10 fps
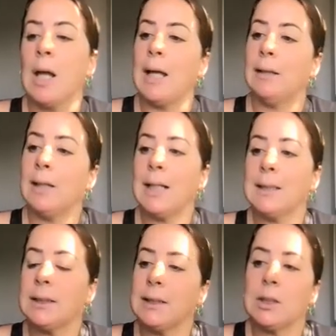And
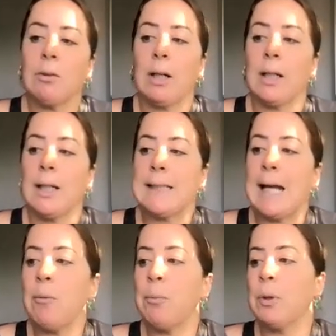lastly is to recognize
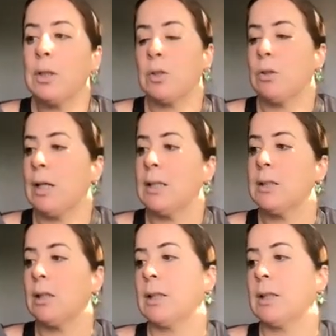how print trends are